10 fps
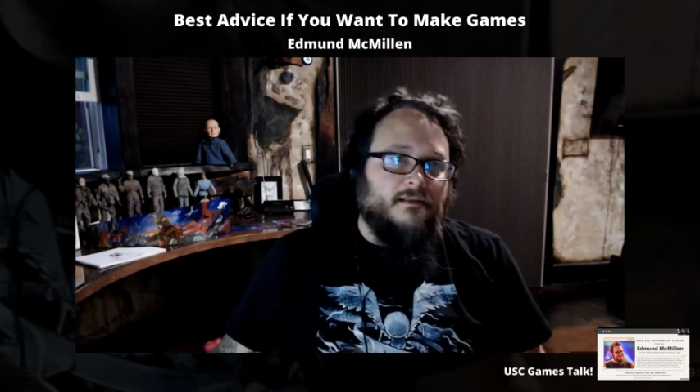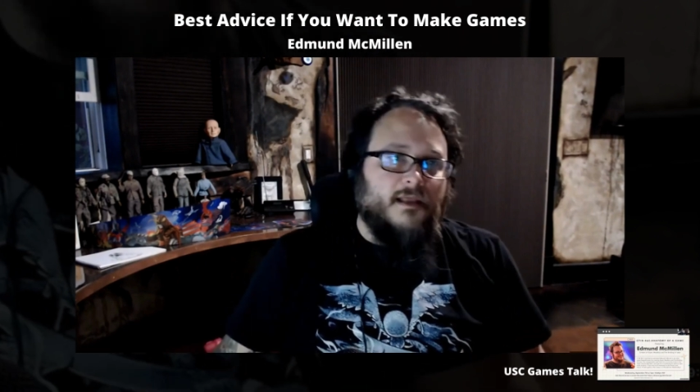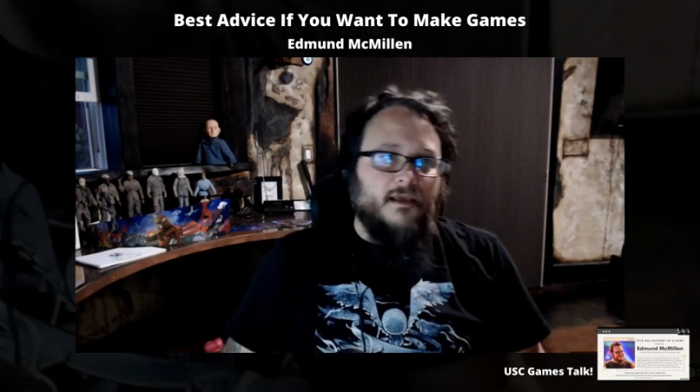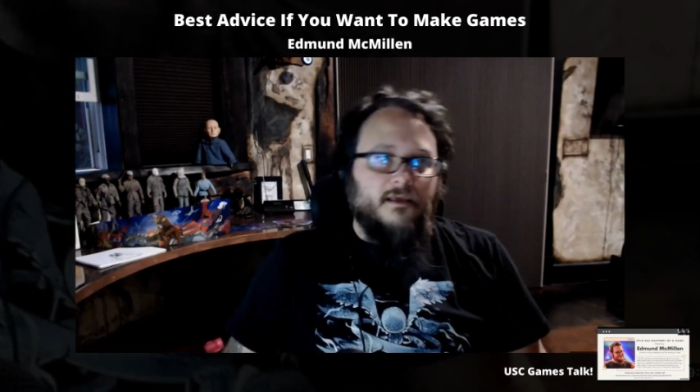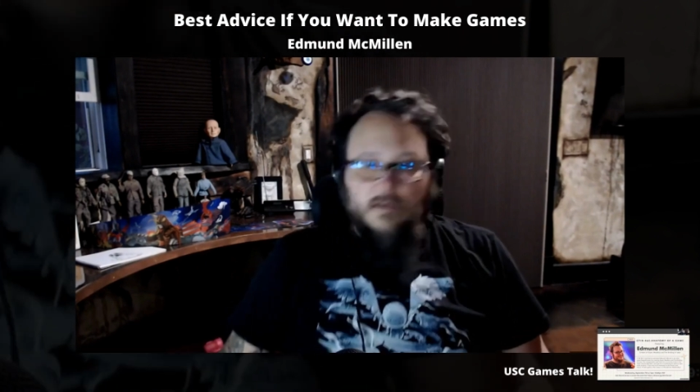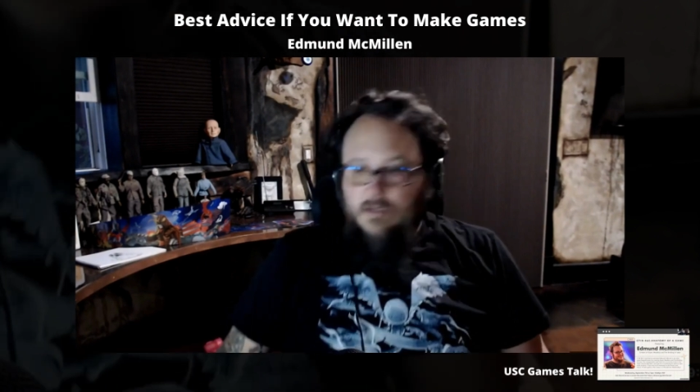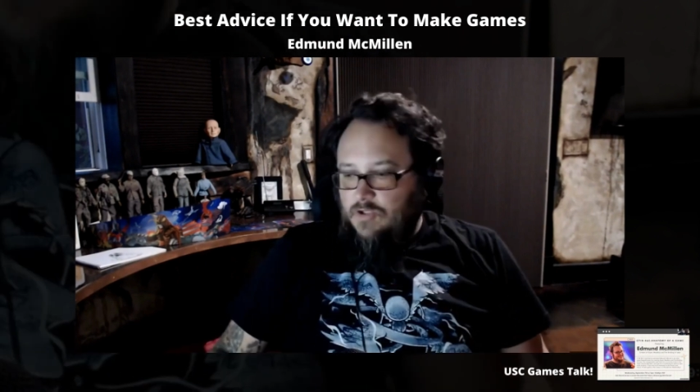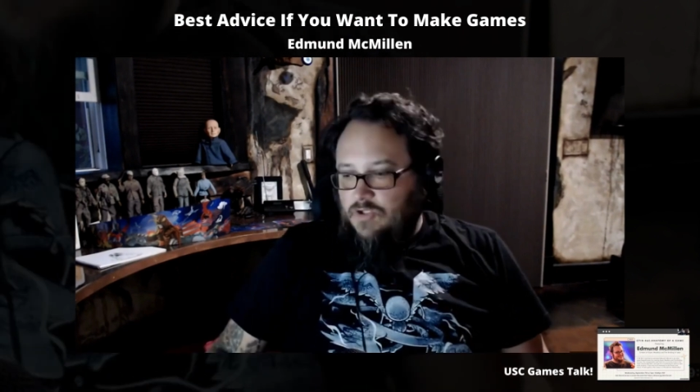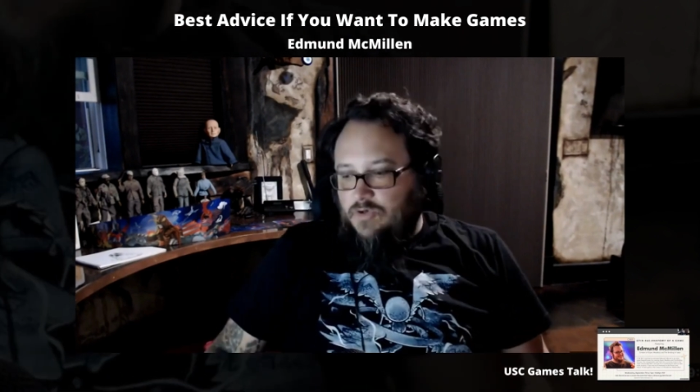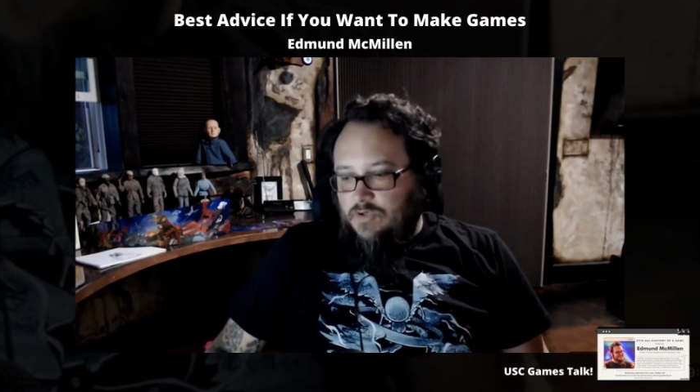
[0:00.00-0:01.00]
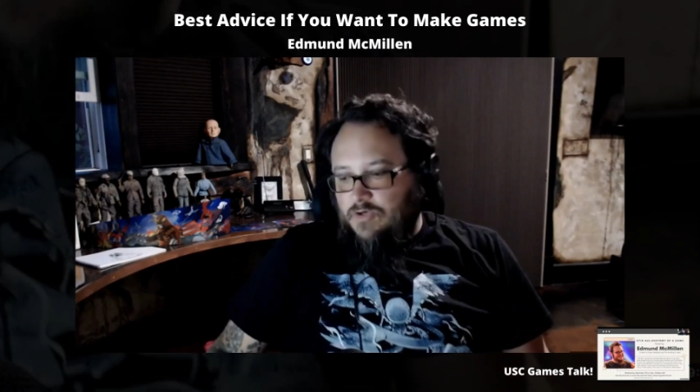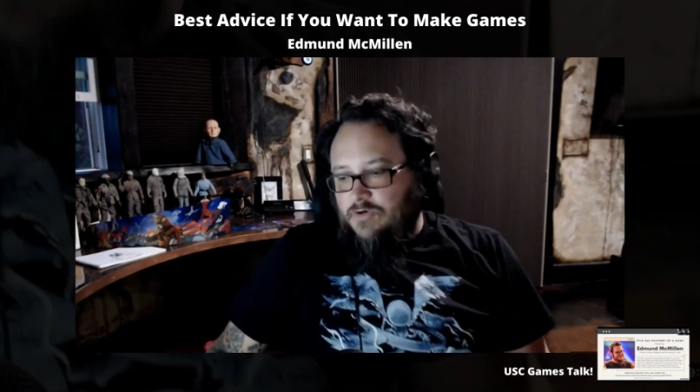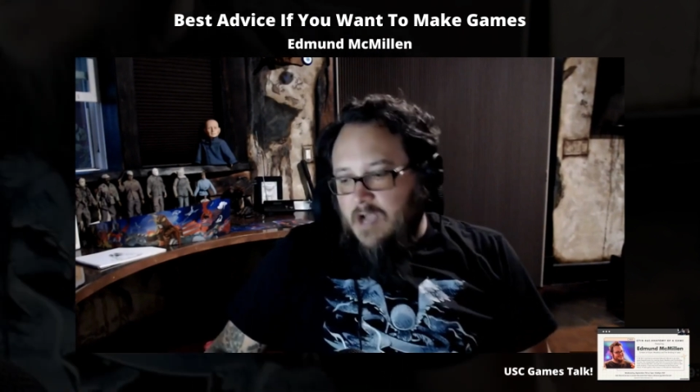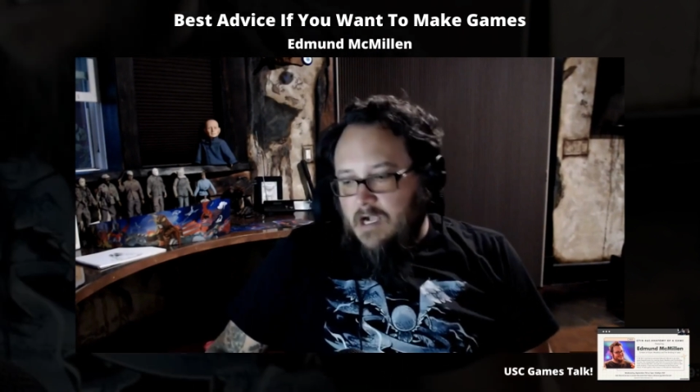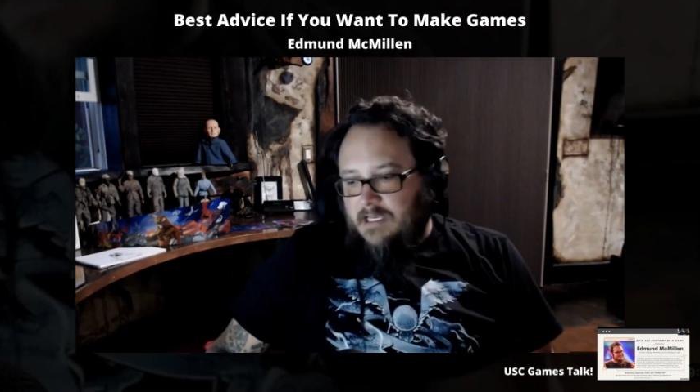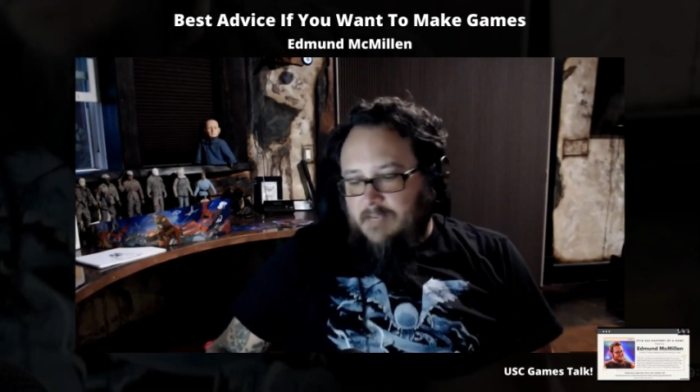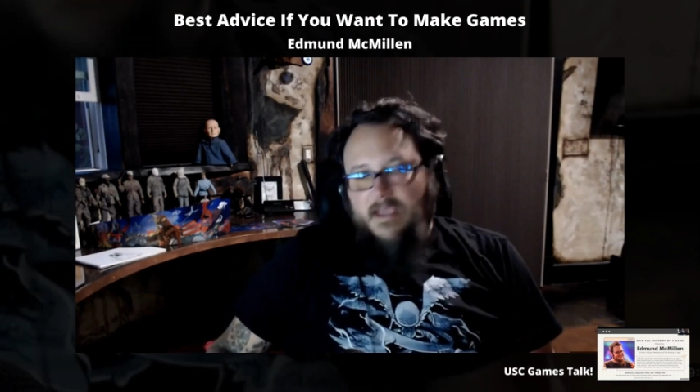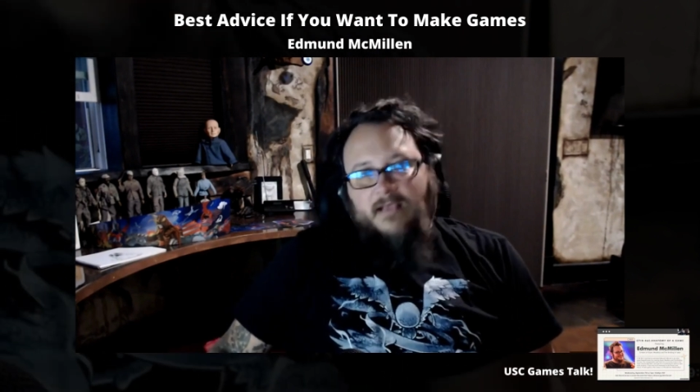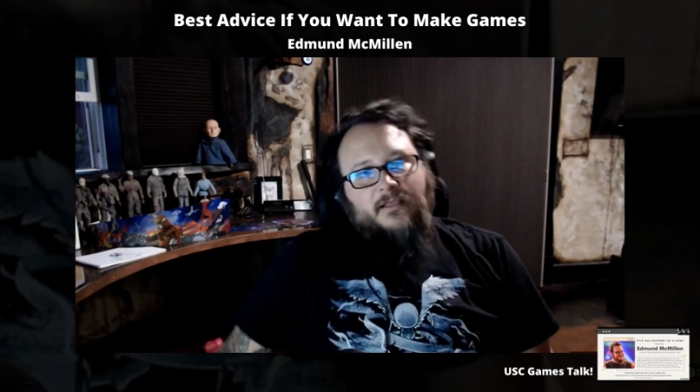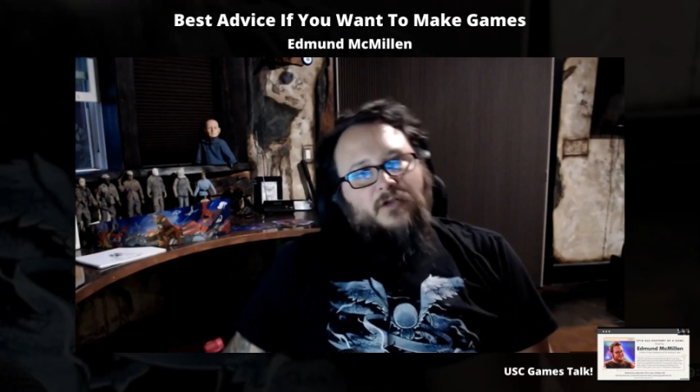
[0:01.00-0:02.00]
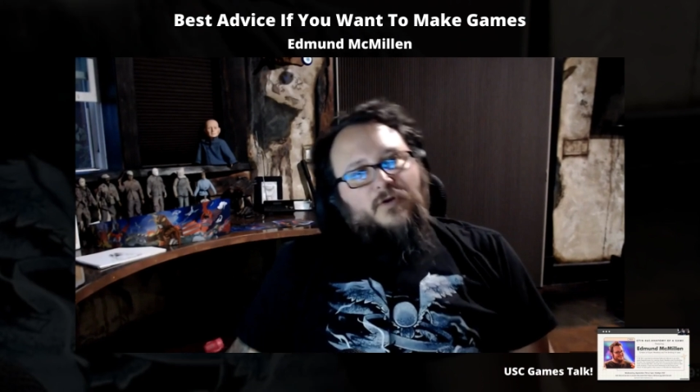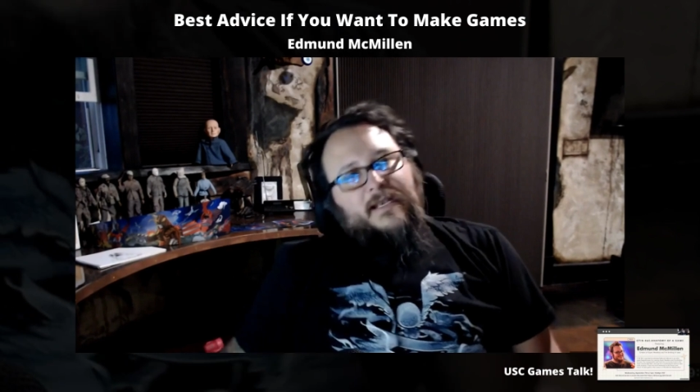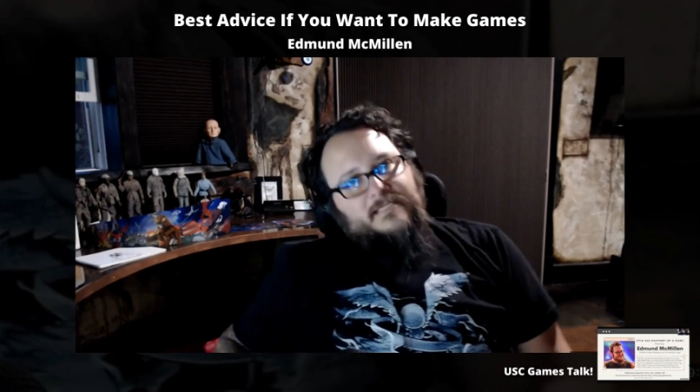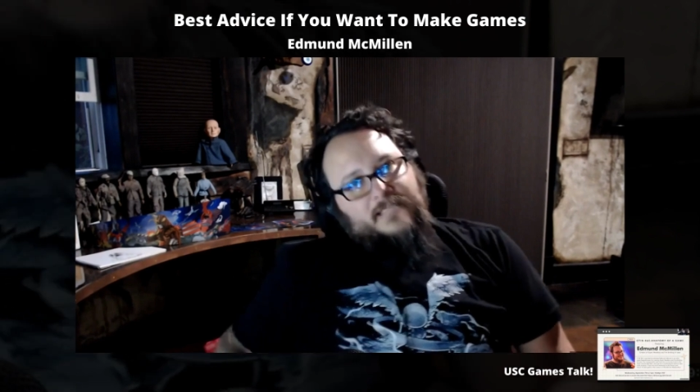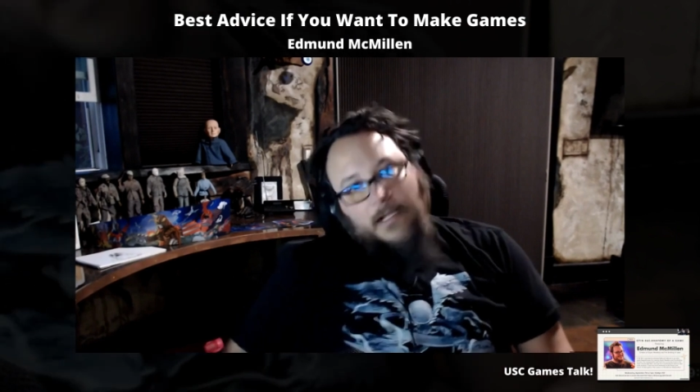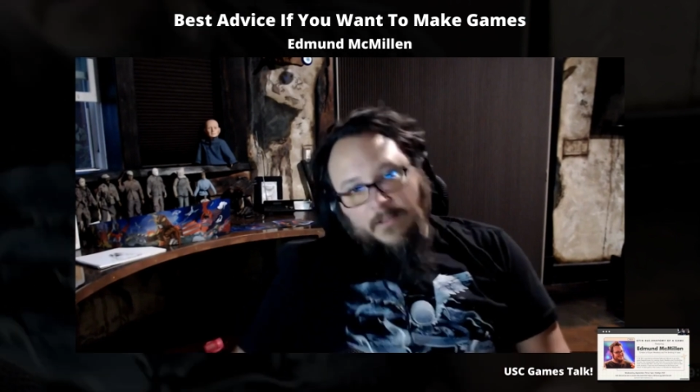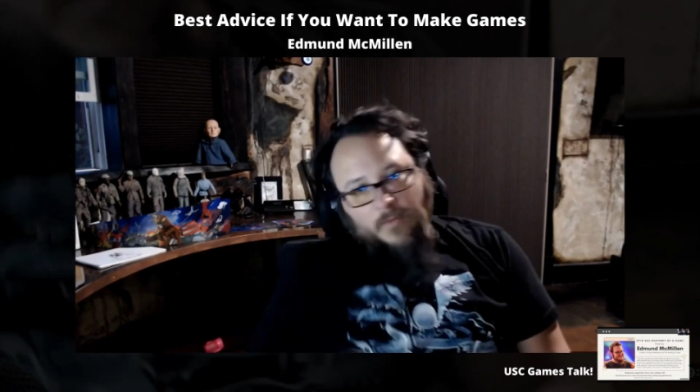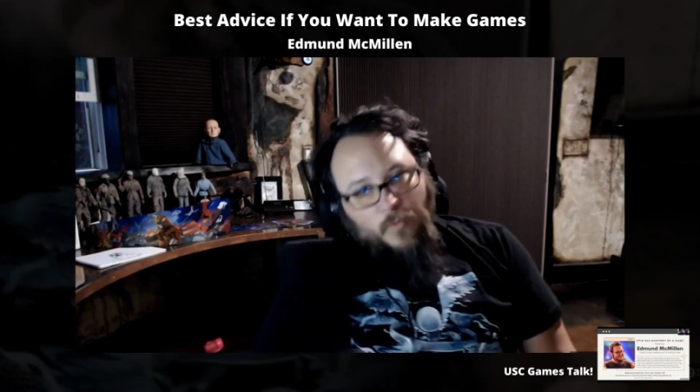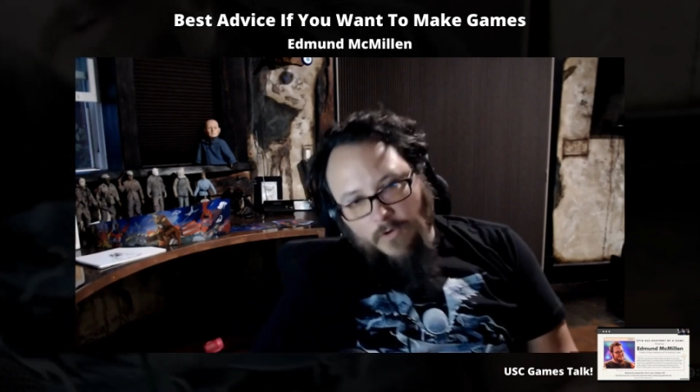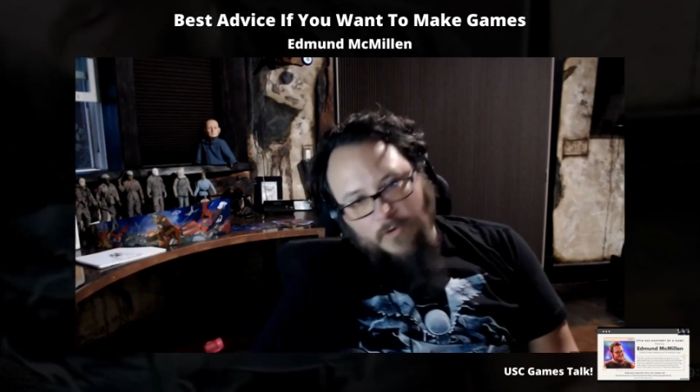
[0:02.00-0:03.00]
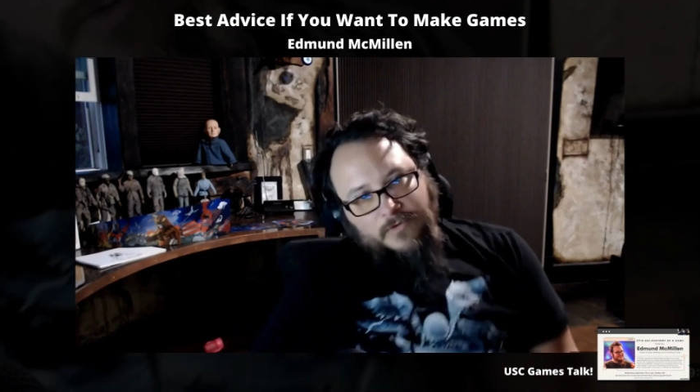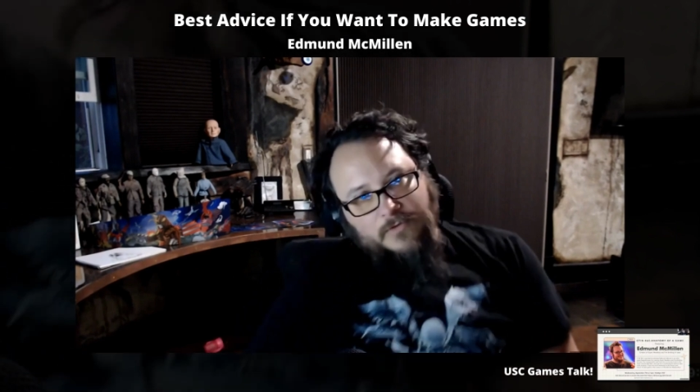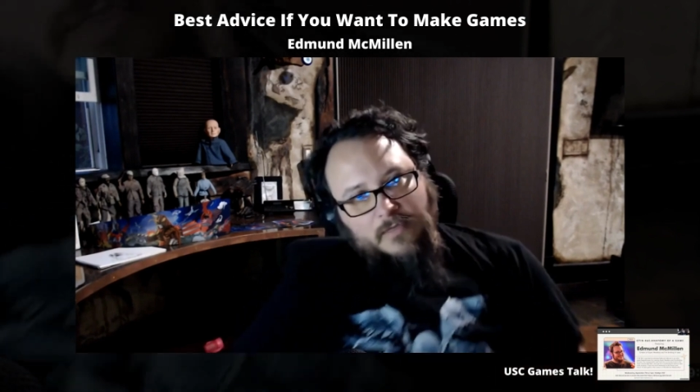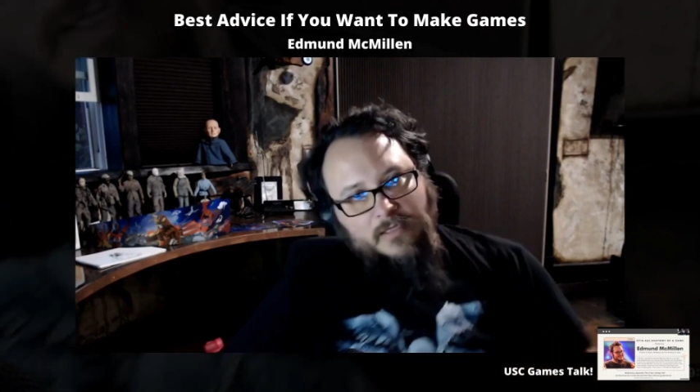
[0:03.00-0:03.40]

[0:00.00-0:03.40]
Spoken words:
Like, you're not going to make the greatest thing in the world